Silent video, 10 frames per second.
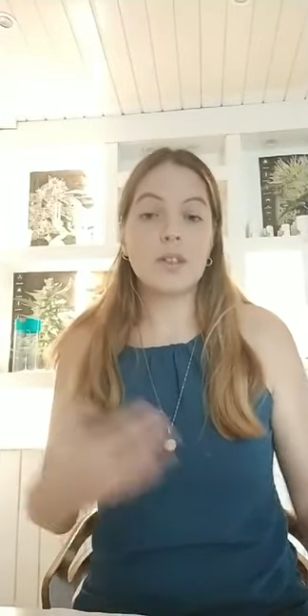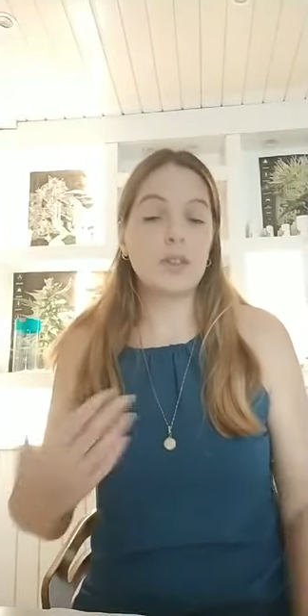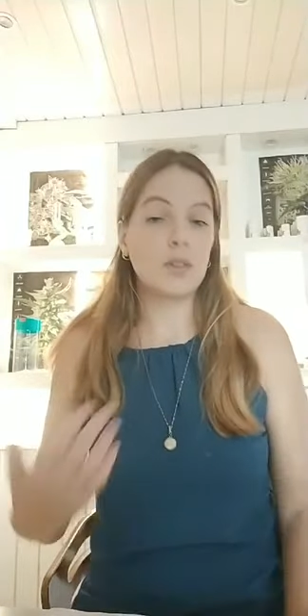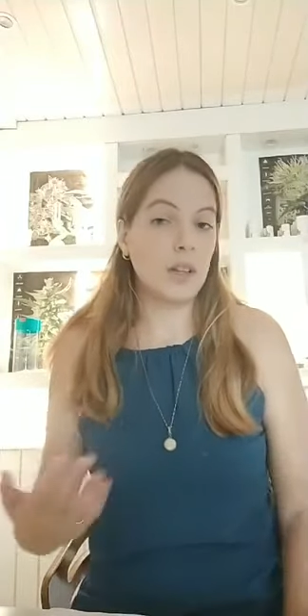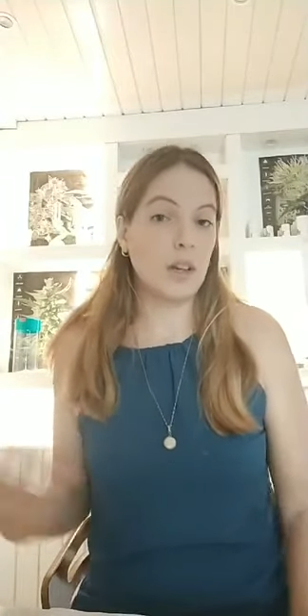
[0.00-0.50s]

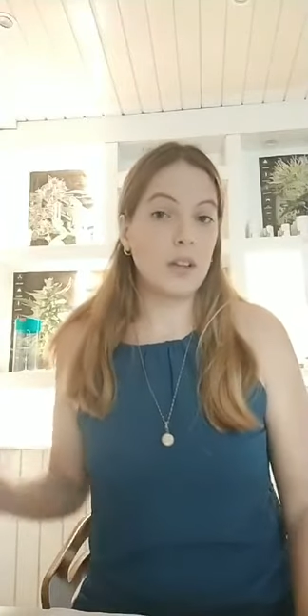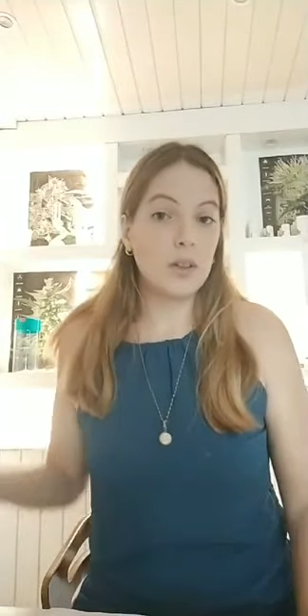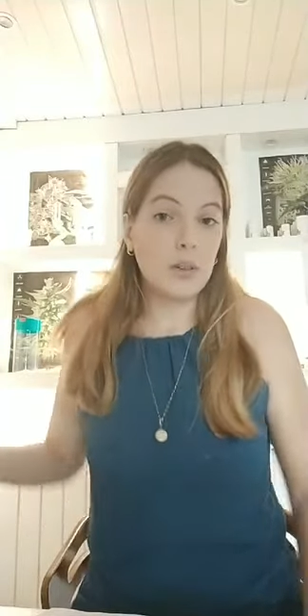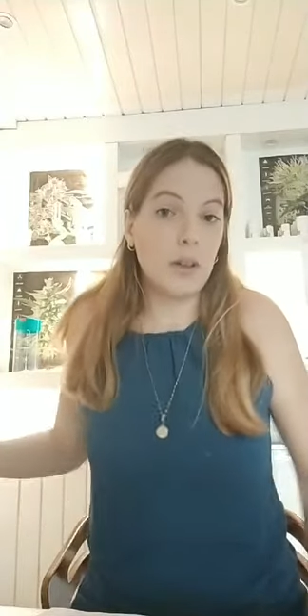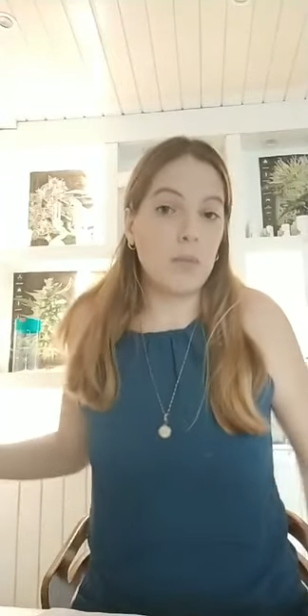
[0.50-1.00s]
So yeah,
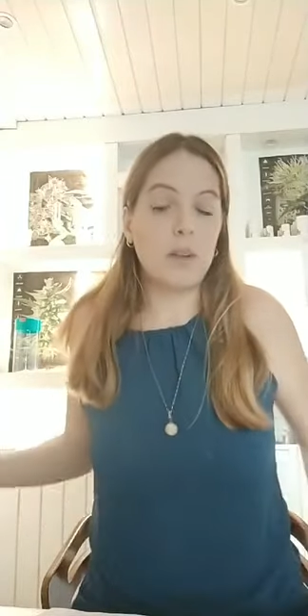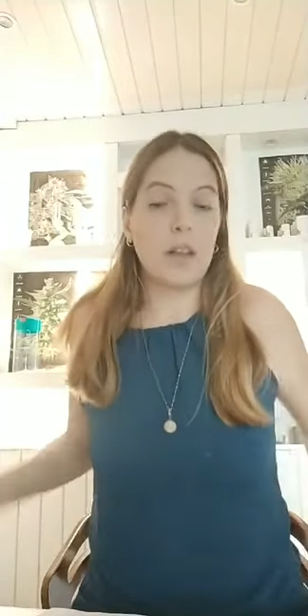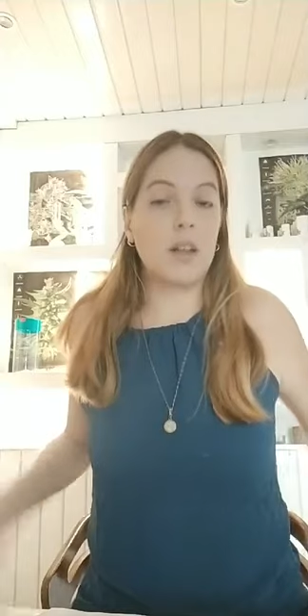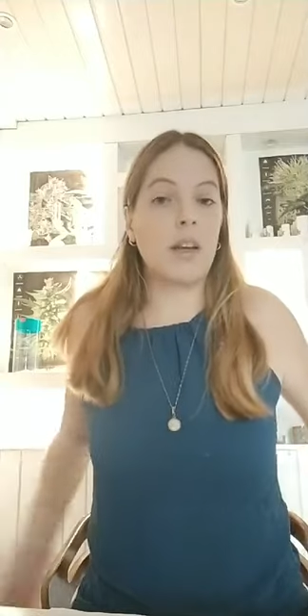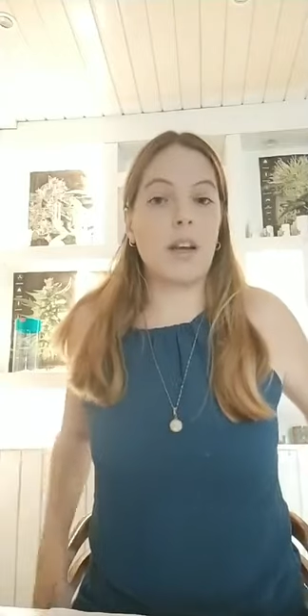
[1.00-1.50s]
you will
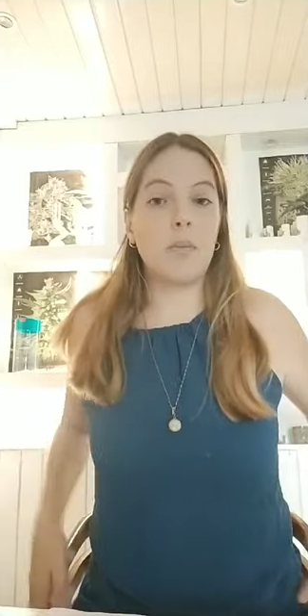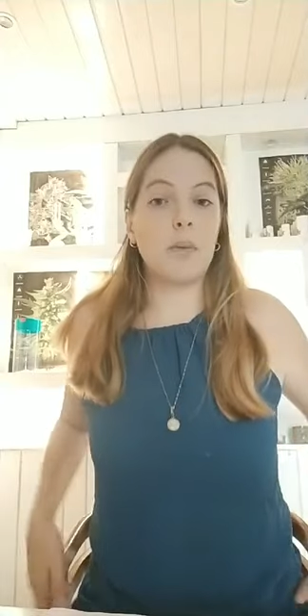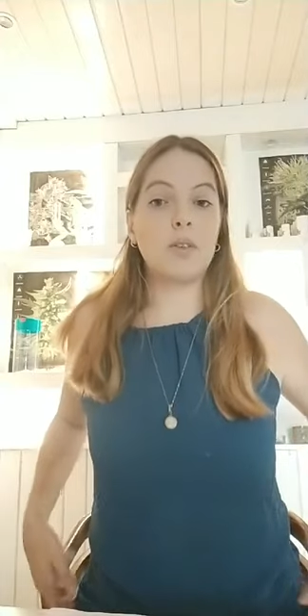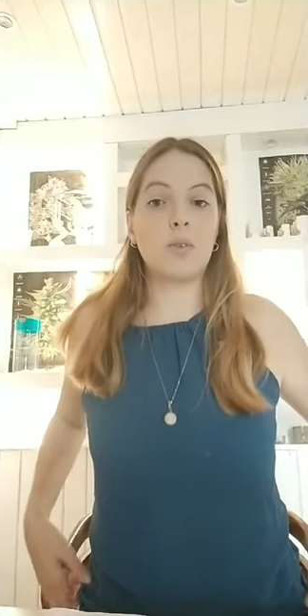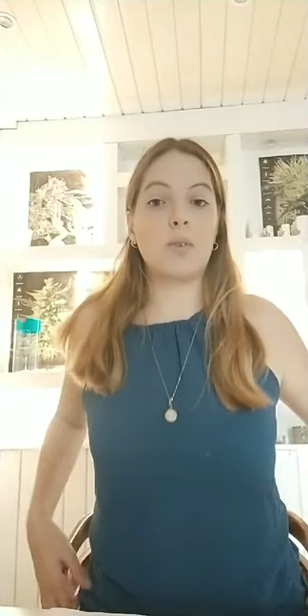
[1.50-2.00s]
be
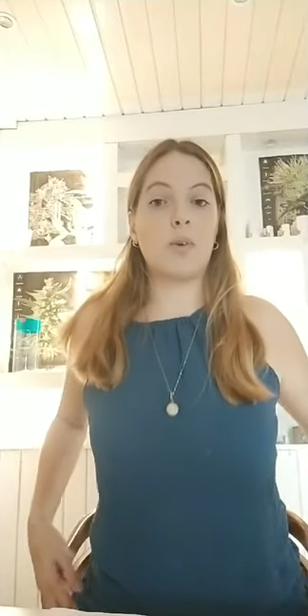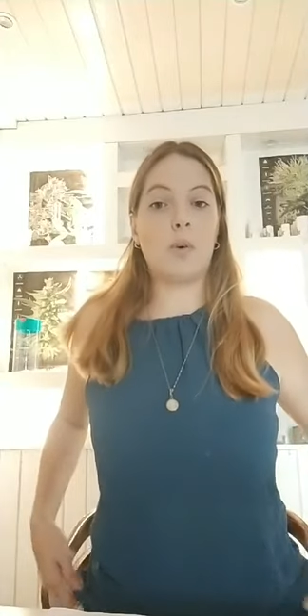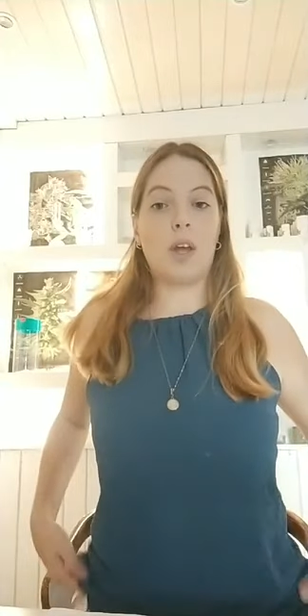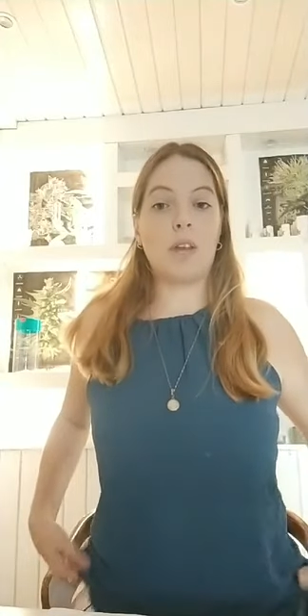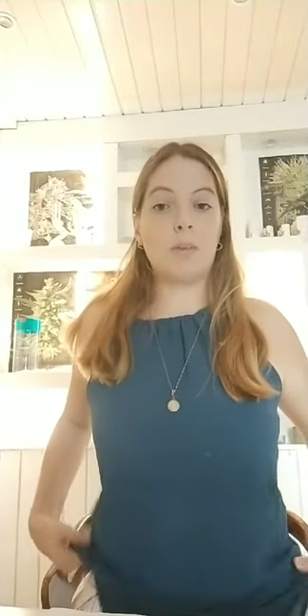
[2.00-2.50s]
able
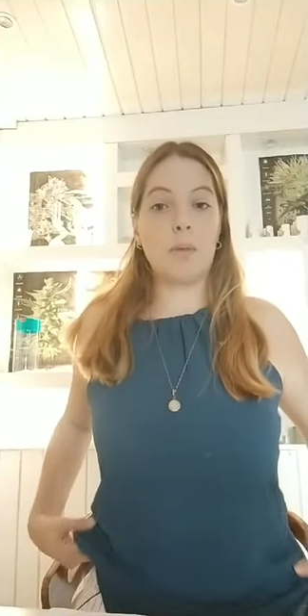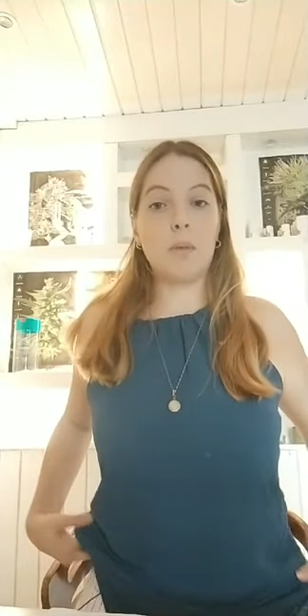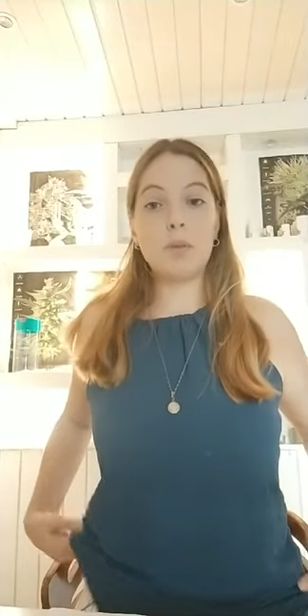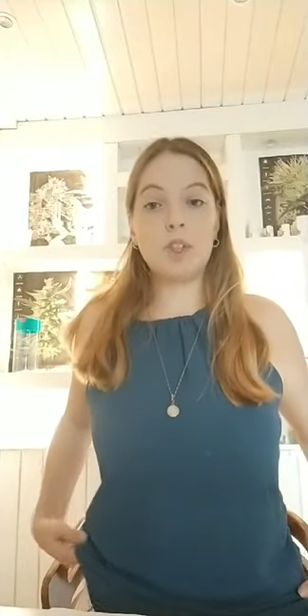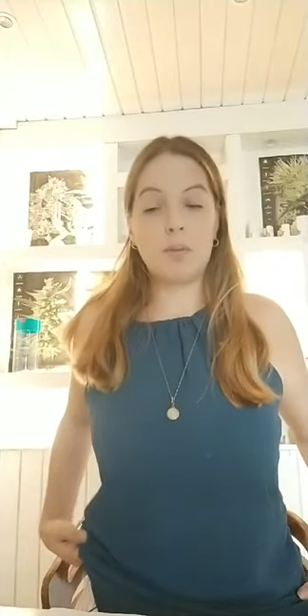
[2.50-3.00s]
to get a
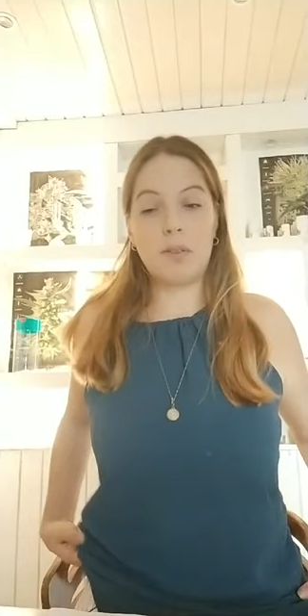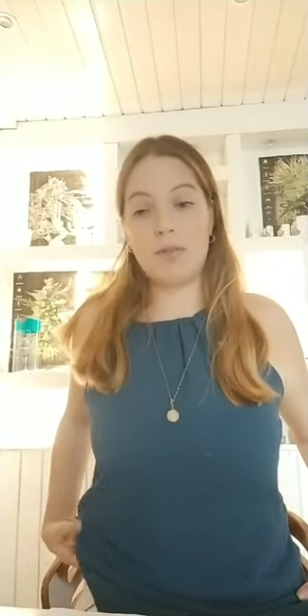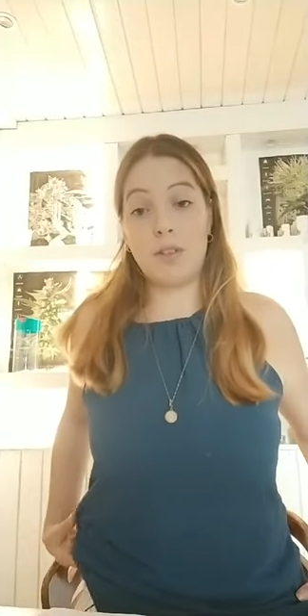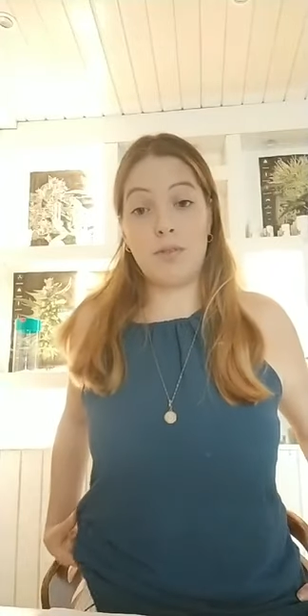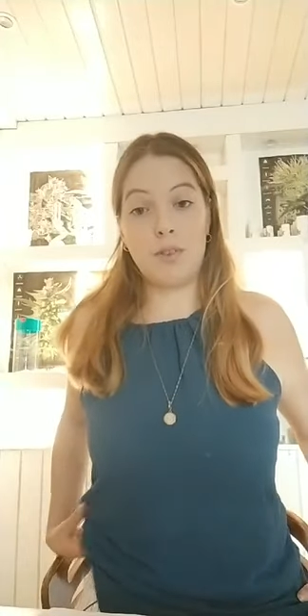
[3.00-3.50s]
membership
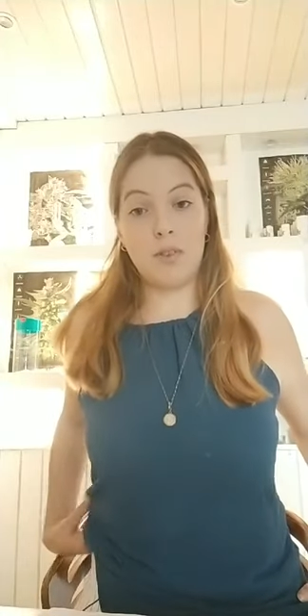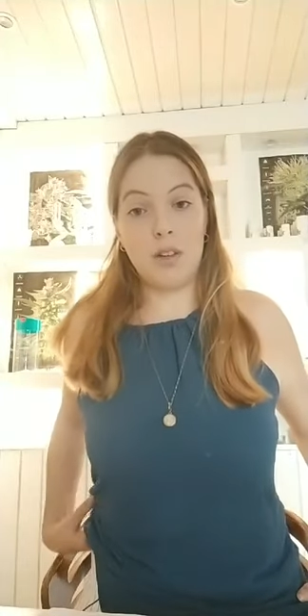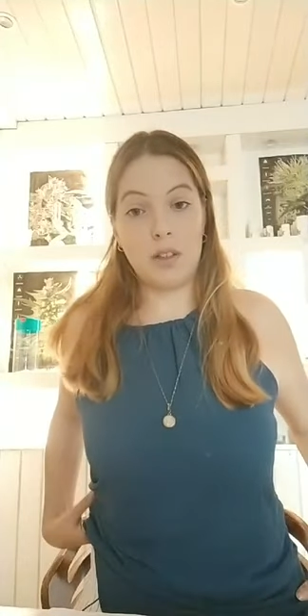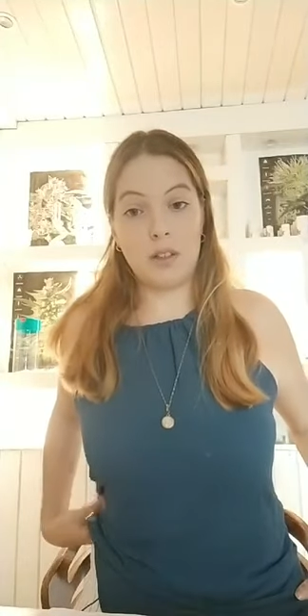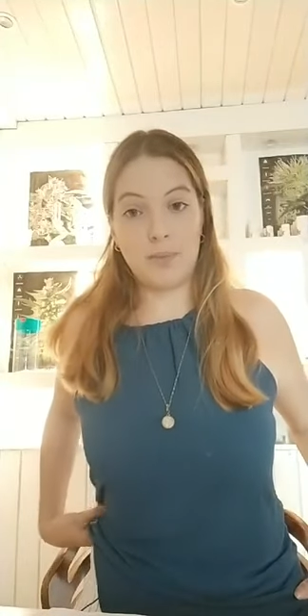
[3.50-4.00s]
even if you're
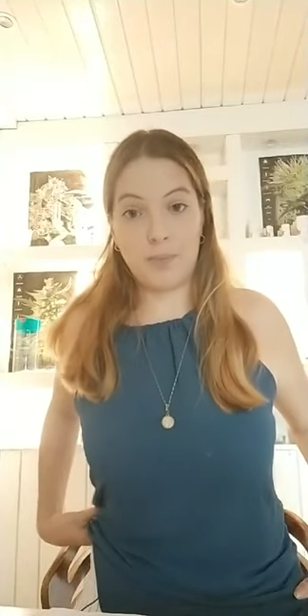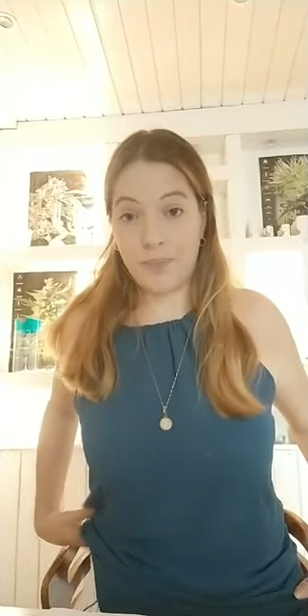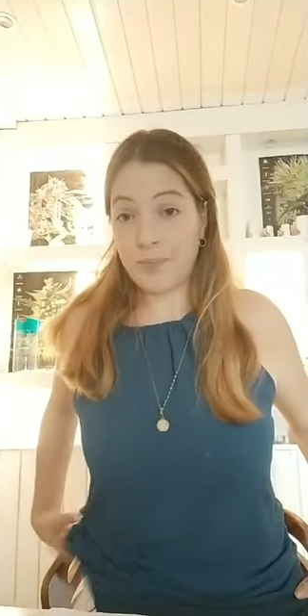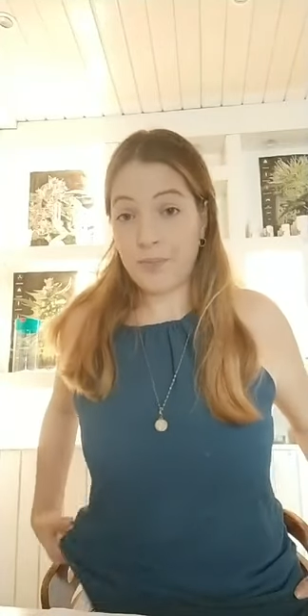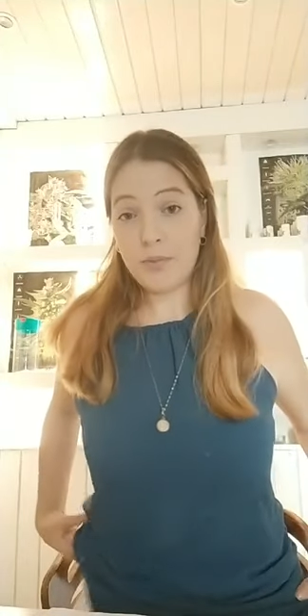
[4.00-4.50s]
not
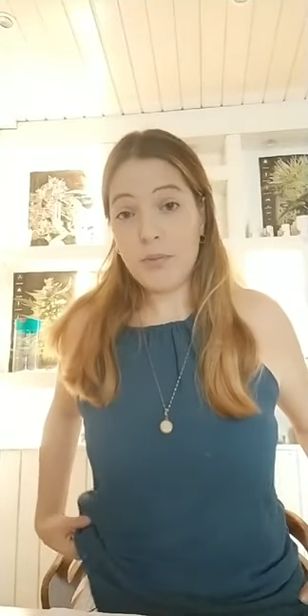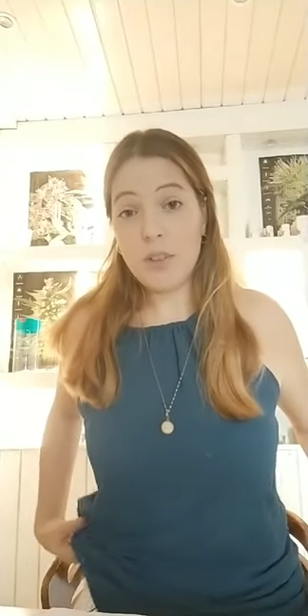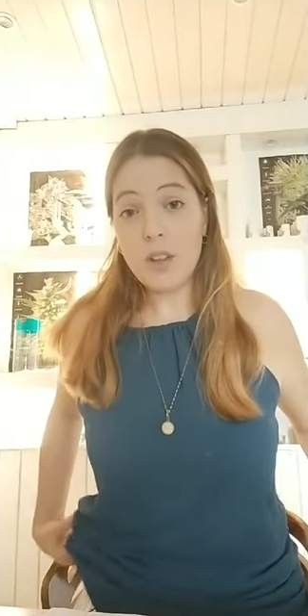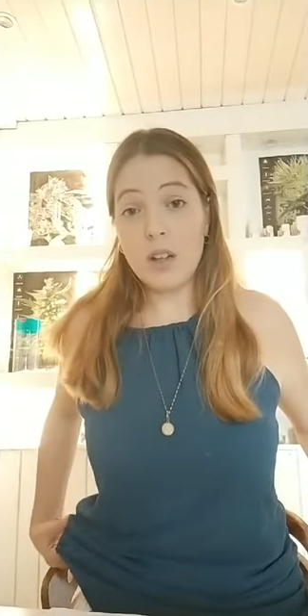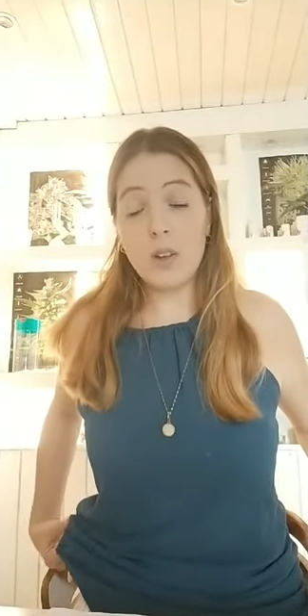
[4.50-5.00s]

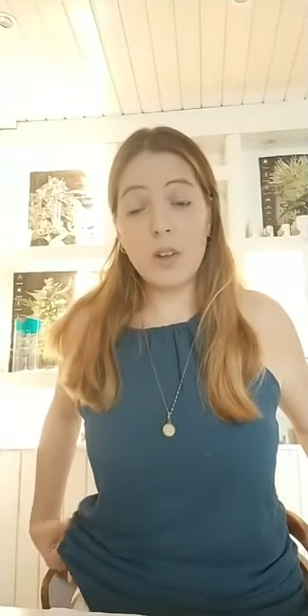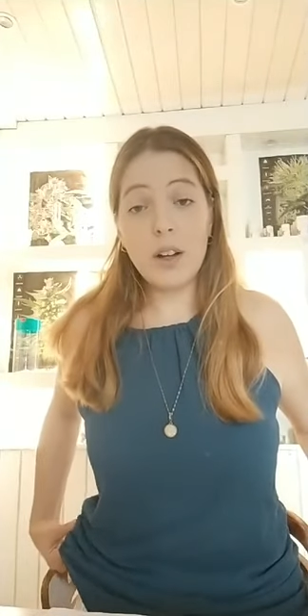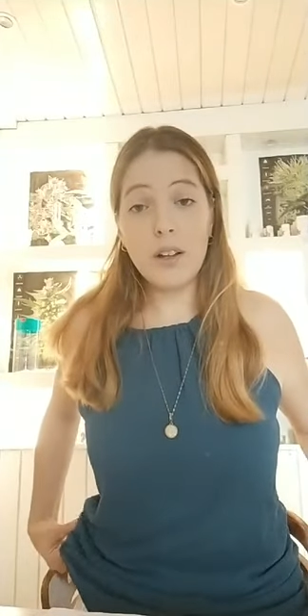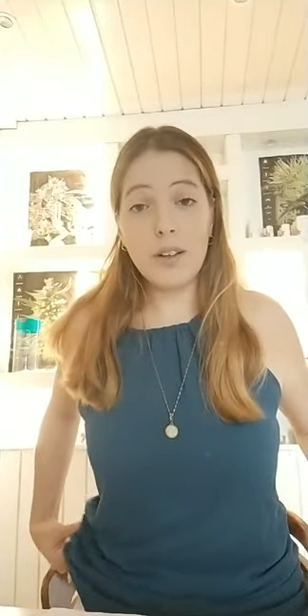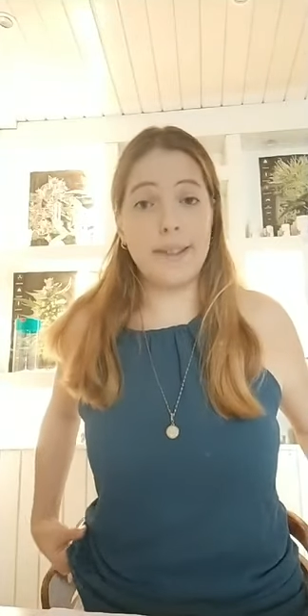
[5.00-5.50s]

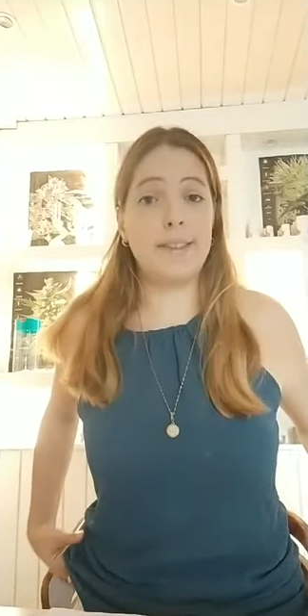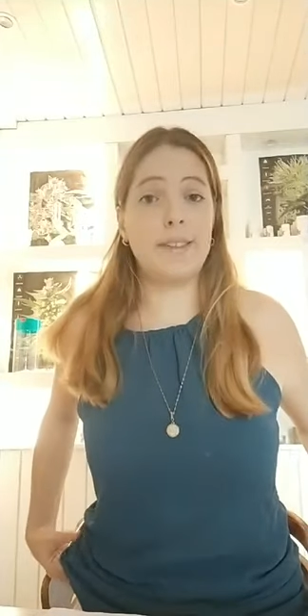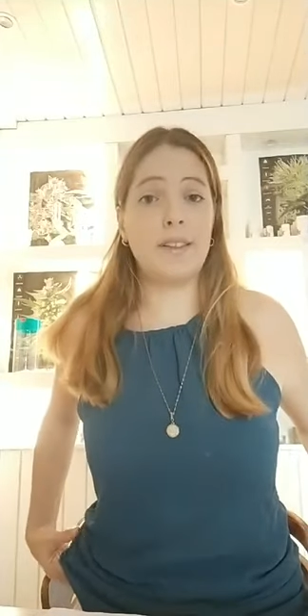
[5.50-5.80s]
local, and